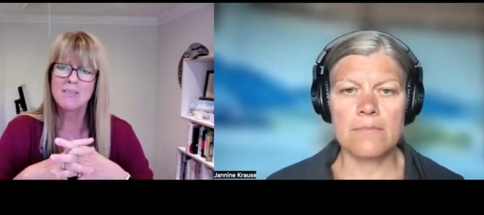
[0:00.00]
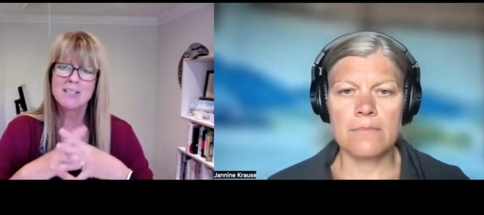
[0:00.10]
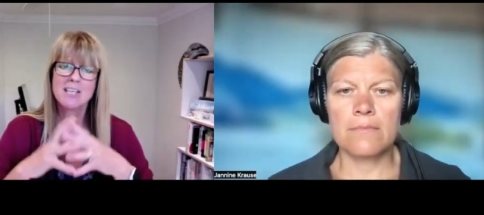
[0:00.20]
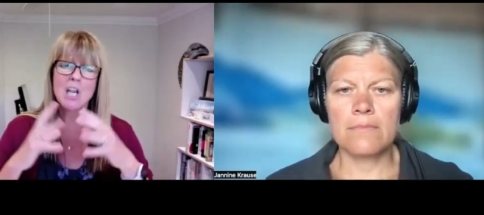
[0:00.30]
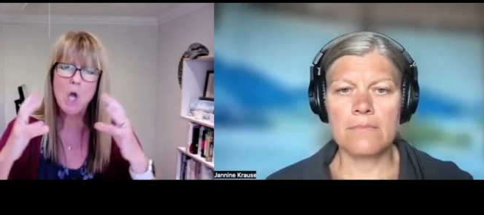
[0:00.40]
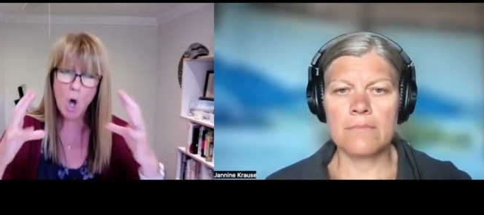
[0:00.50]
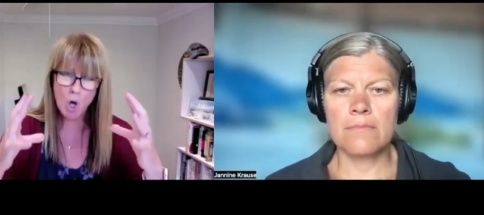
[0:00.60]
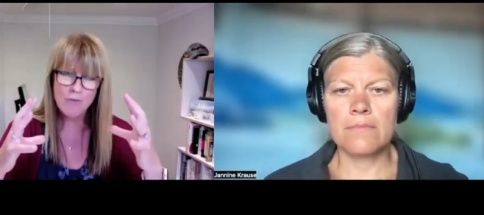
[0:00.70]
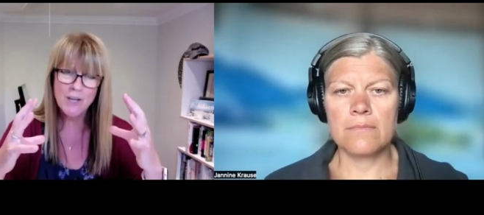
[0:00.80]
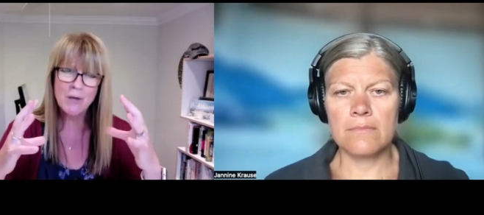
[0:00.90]
Speaker 1: there's a
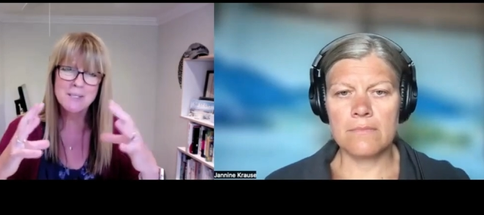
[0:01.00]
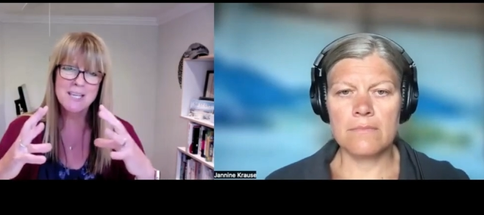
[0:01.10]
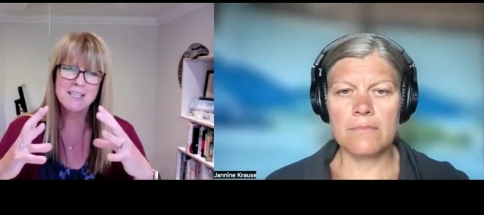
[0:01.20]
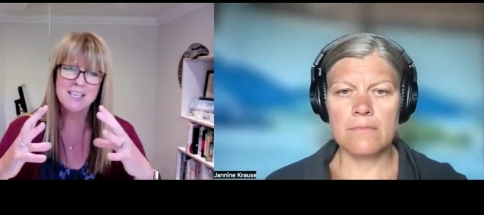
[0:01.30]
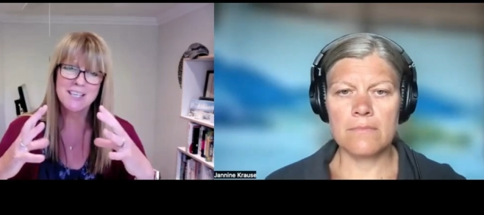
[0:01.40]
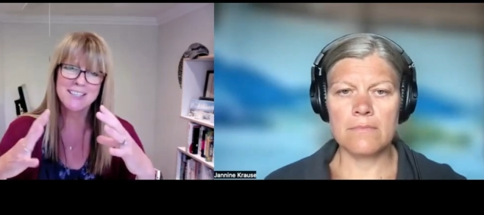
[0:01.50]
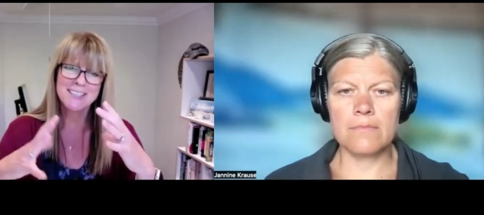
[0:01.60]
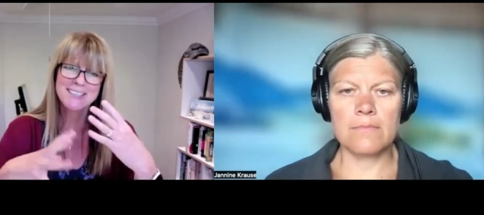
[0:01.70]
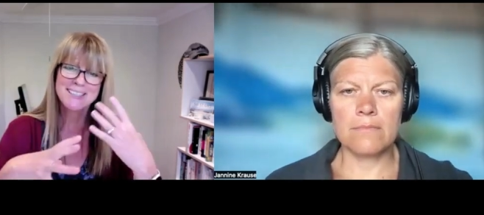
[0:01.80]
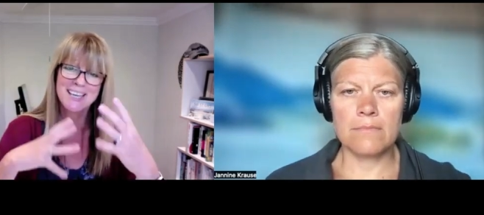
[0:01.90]
lot that goes into
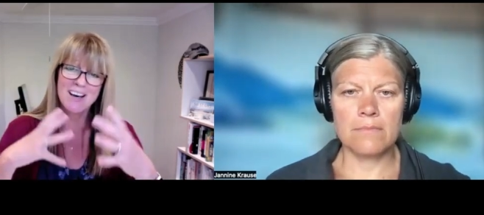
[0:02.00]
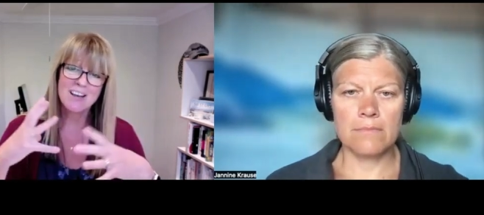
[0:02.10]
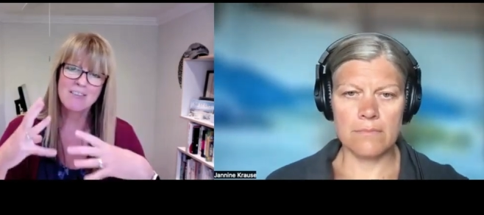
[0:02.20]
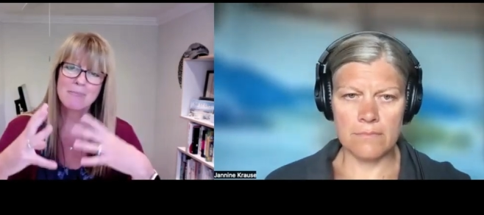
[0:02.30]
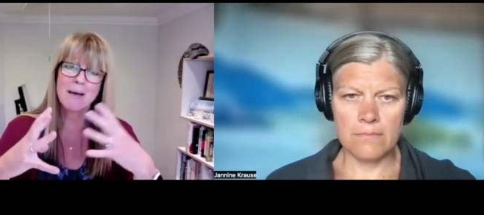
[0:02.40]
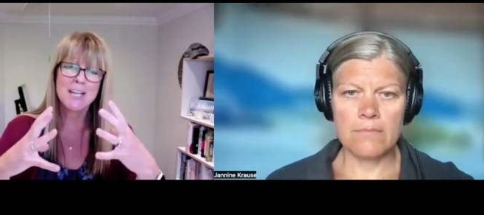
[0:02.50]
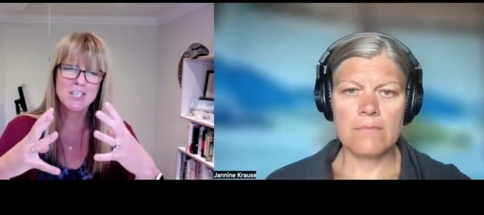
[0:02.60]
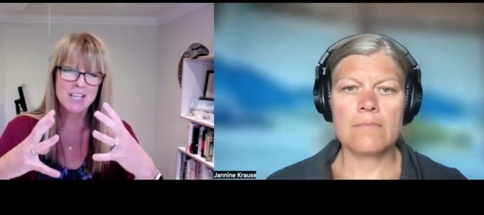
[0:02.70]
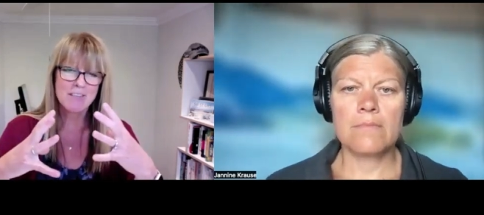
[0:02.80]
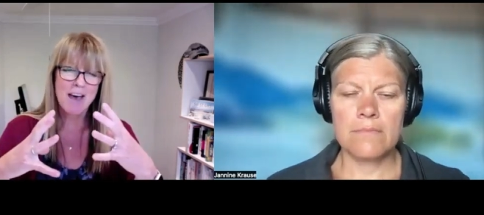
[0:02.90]
kind of
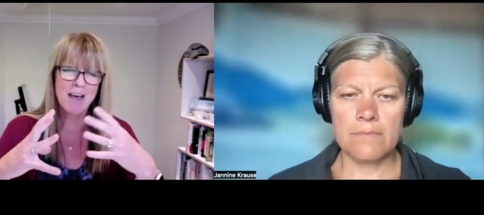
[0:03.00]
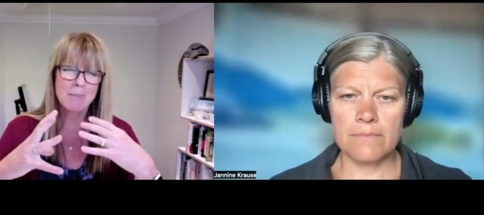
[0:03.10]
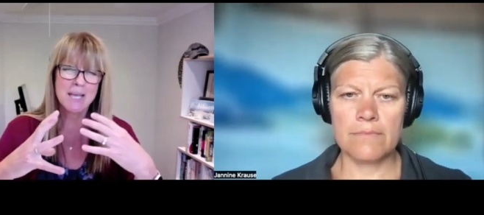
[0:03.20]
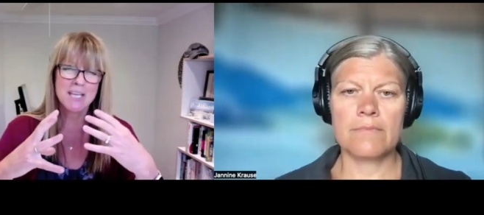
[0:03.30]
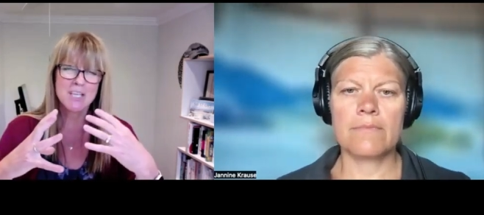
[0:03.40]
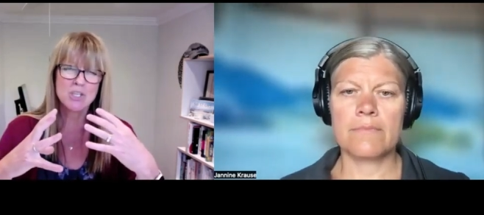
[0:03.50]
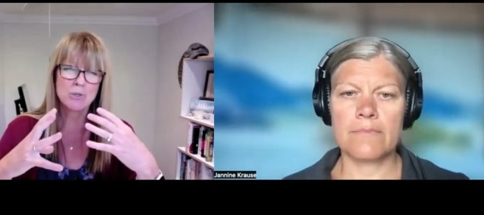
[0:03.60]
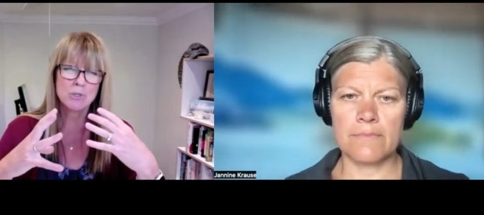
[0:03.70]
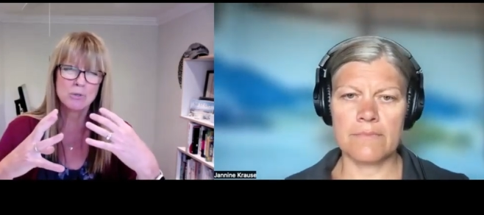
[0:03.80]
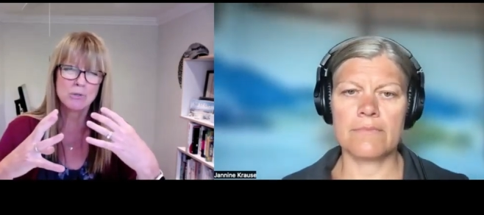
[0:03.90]
managing that and making
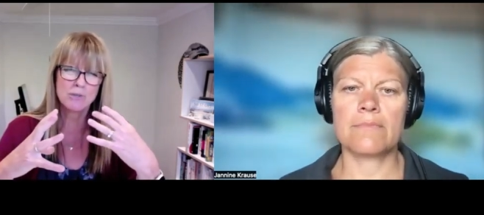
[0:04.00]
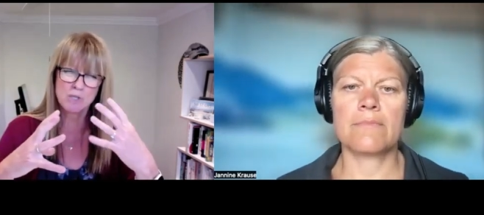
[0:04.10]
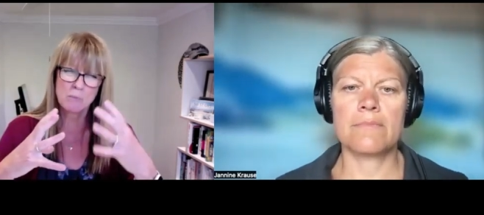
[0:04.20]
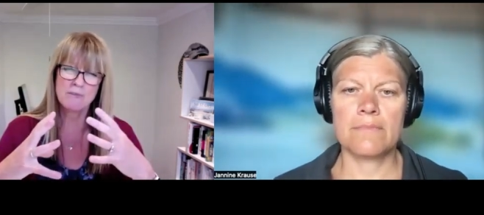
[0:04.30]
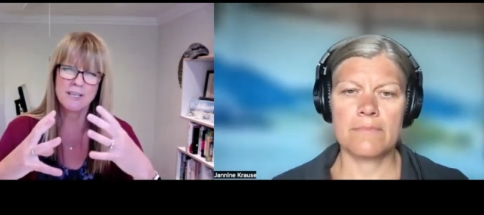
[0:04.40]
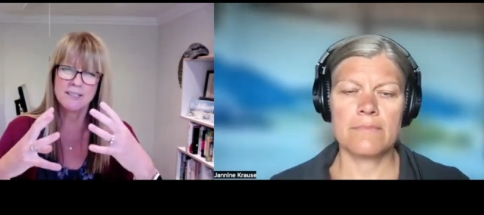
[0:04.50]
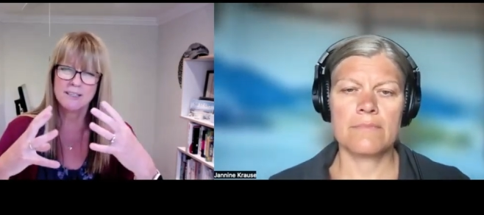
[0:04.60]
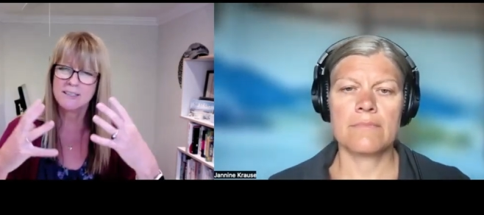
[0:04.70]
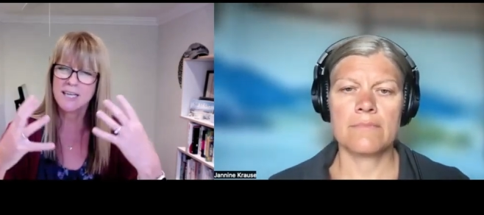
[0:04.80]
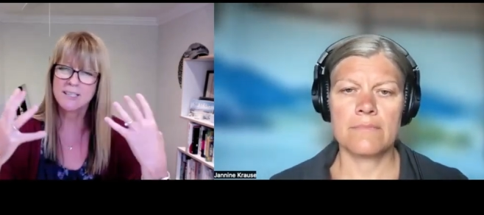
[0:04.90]
sure you're on top of it
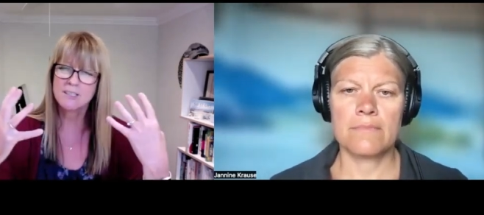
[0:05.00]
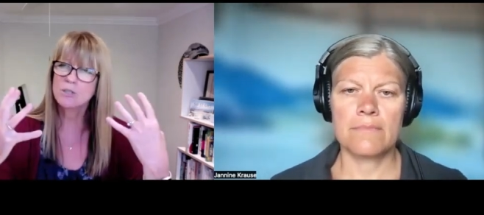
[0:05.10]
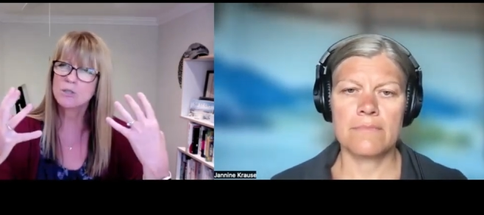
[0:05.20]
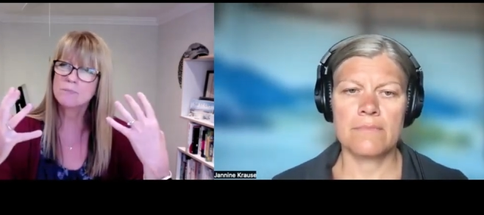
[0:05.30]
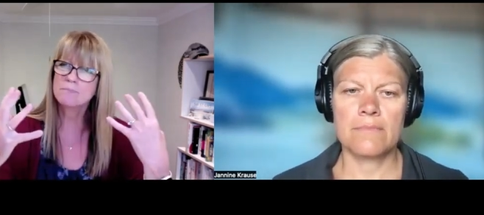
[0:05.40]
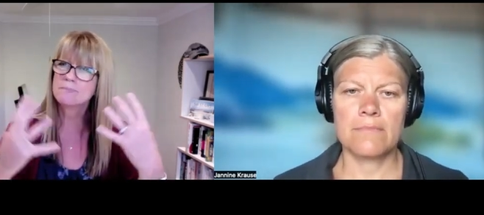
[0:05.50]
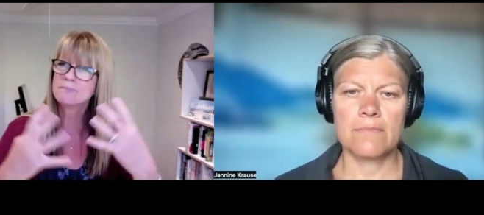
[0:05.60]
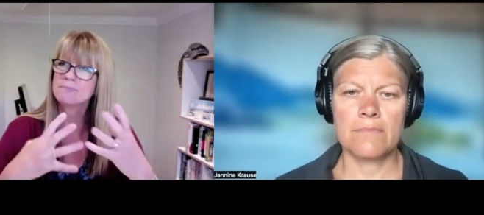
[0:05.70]
and and you're